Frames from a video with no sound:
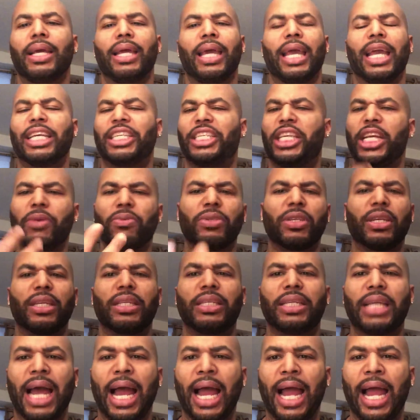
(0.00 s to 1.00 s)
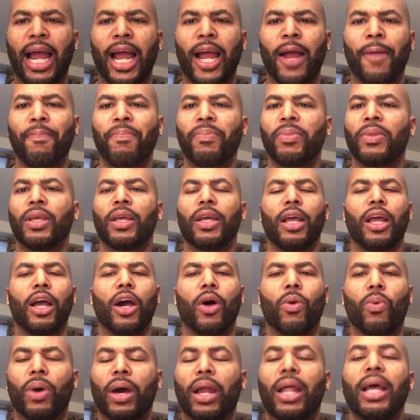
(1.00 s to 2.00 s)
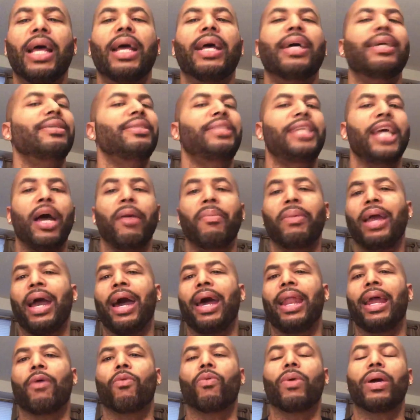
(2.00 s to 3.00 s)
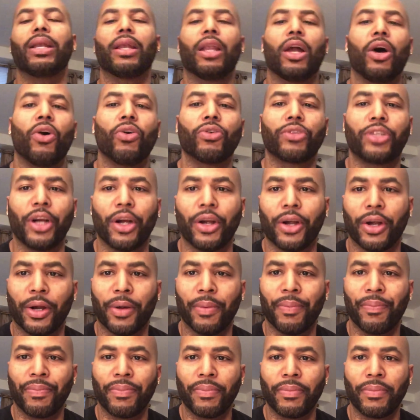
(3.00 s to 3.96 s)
and she was a dime or what? Tell me how that went long term.